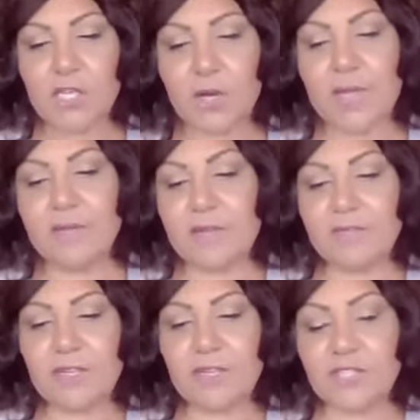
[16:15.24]
So even
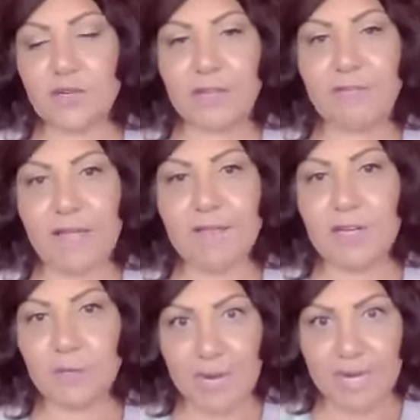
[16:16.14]
if there's
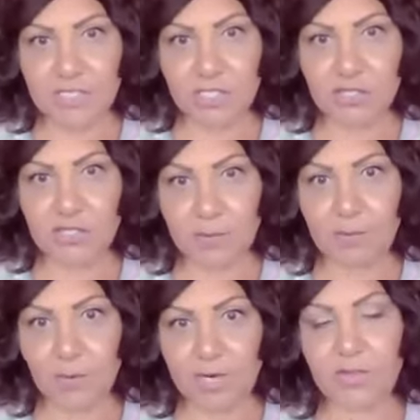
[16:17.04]
3,500 passengers on
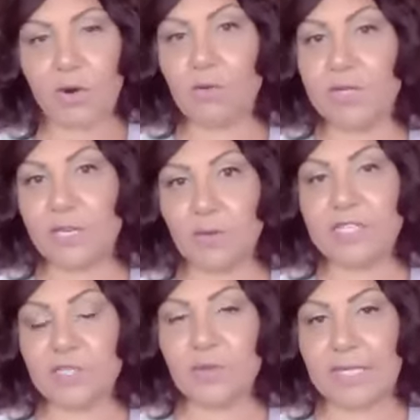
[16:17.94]
board, they're only
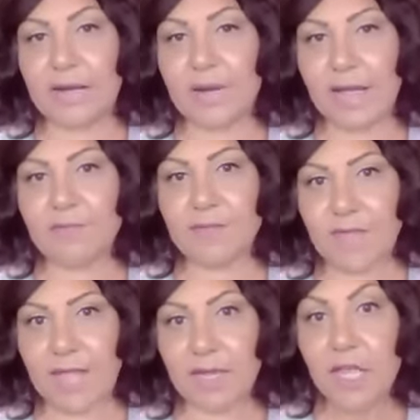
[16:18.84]
going to allow half of
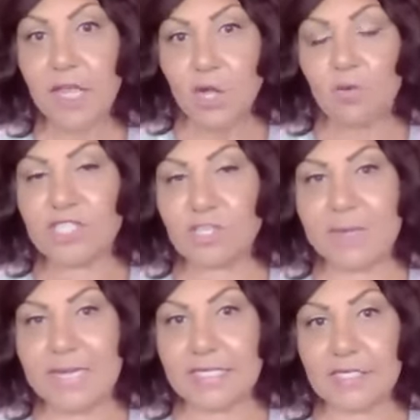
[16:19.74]
that, which
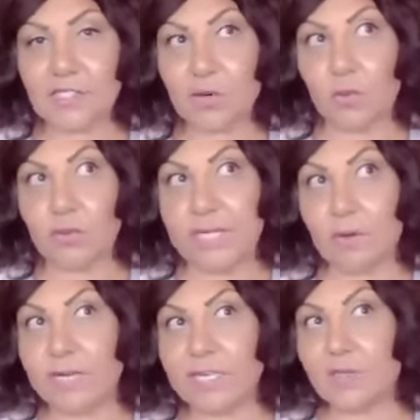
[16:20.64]
means that you're only
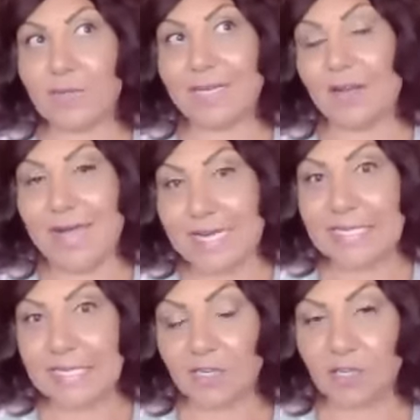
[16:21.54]
going to allow
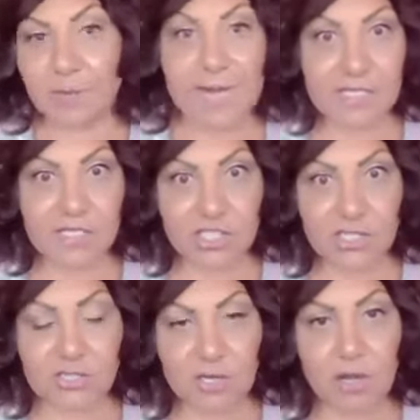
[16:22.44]
1,800
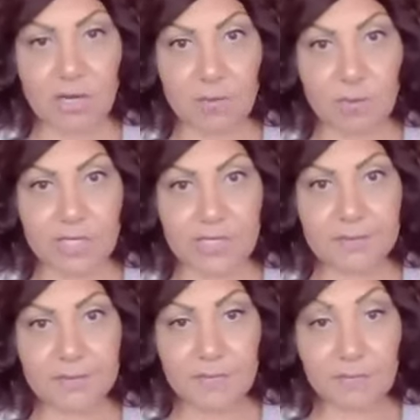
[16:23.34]
passengers on board,
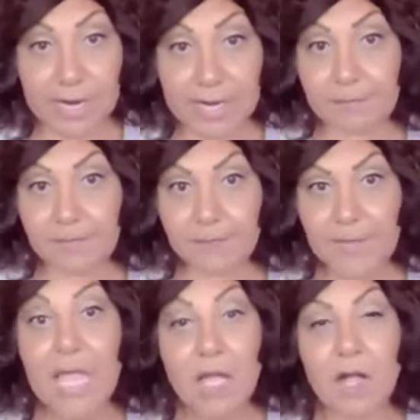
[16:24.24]
right?
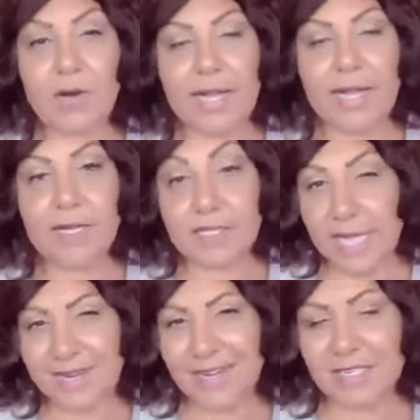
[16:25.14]
Okay, is
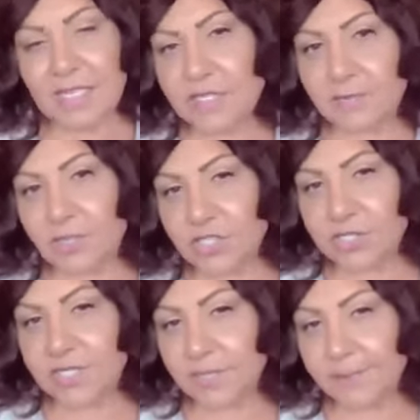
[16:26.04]
that not a sense of
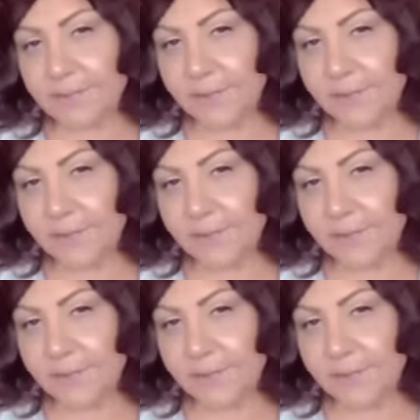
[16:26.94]
urgency?